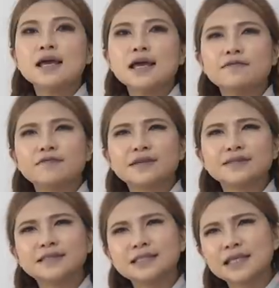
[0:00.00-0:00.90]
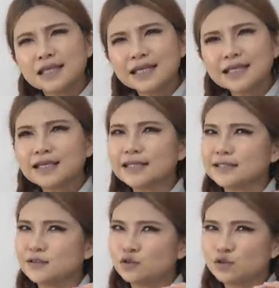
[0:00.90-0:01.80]
If the ceiling
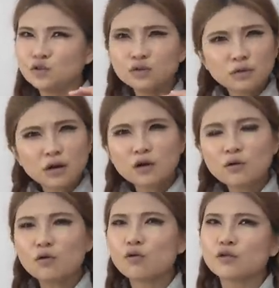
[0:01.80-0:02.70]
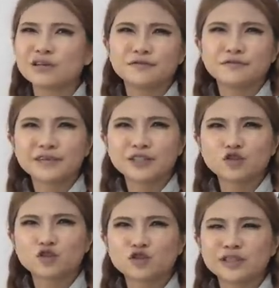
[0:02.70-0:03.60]
is too low or the
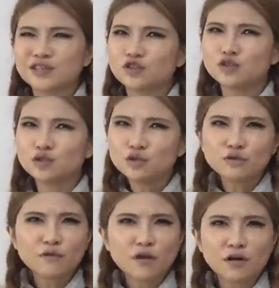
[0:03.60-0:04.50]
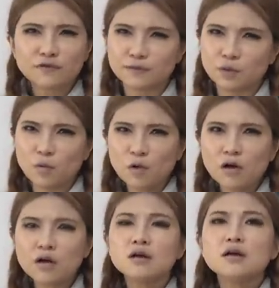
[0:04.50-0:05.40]
fixture is too far from the
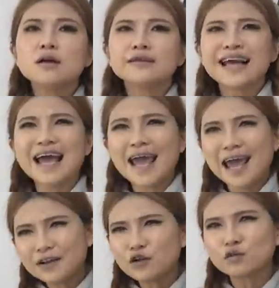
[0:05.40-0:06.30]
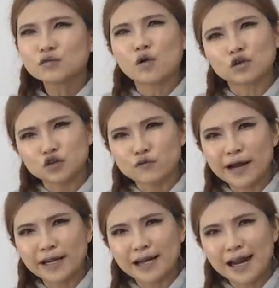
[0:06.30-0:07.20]
wall, the angled
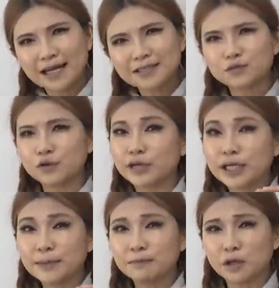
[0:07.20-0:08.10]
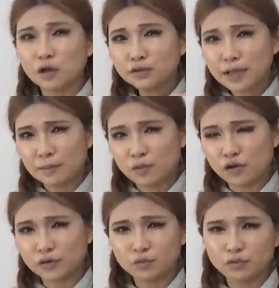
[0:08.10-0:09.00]
ultraviolet light will hit below that
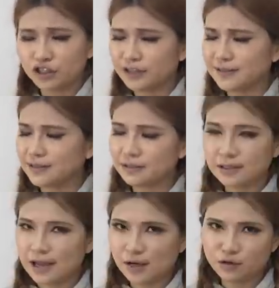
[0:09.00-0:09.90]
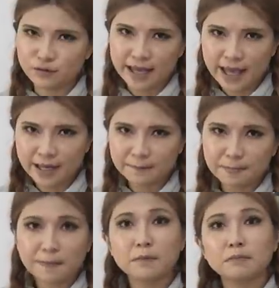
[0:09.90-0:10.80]
point, which is not okay,
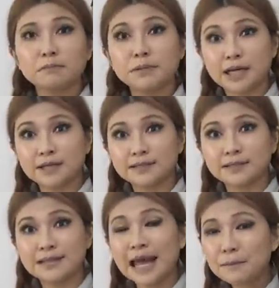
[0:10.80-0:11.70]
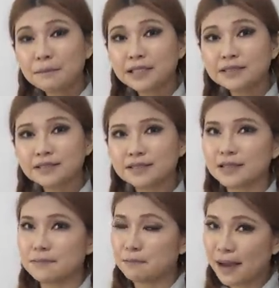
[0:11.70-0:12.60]
because that means
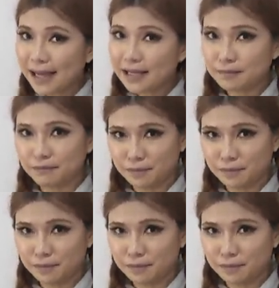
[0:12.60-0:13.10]
it might hit